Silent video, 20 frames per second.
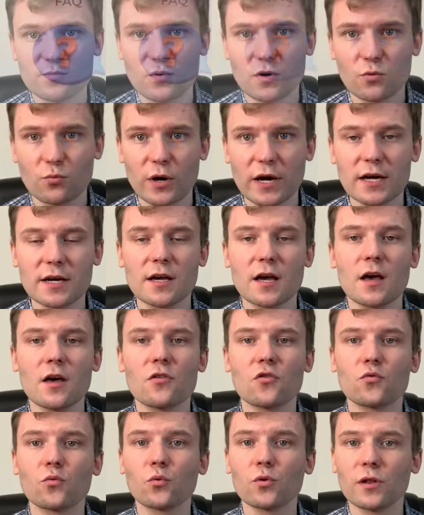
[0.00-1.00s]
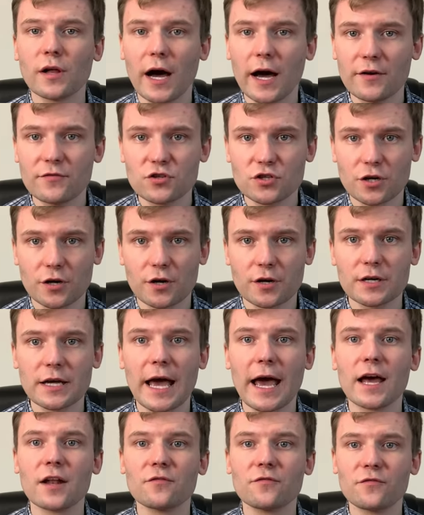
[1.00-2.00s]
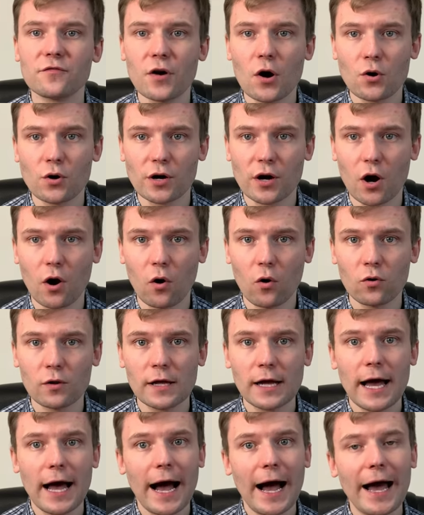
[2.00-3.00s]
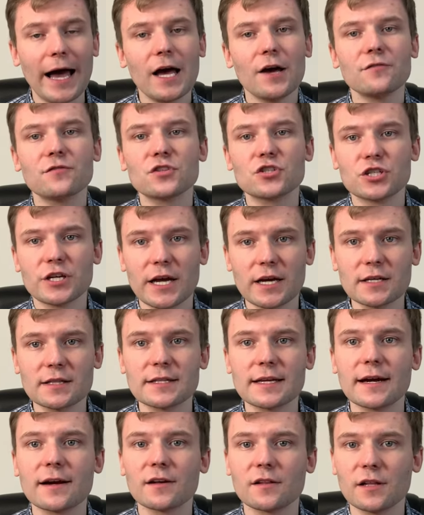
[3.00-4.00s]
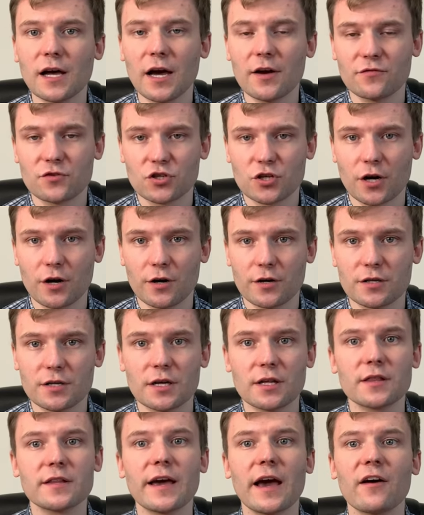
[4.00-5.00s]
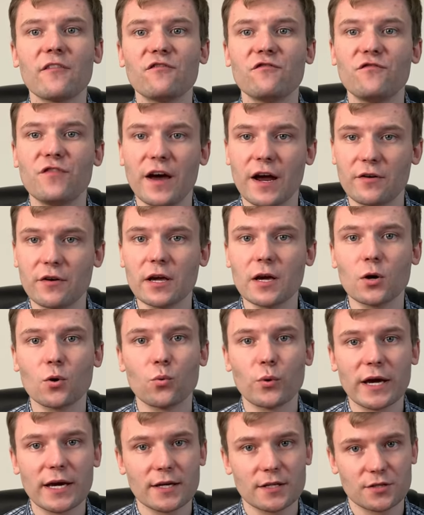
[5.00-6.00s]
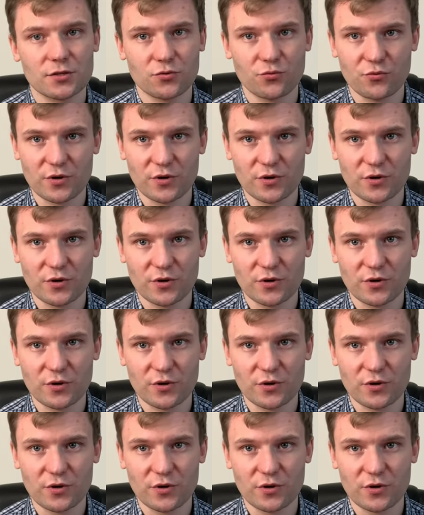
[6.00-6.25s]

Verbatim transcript: per week through live chat and phone call. I have checked their live chat, they are very quick to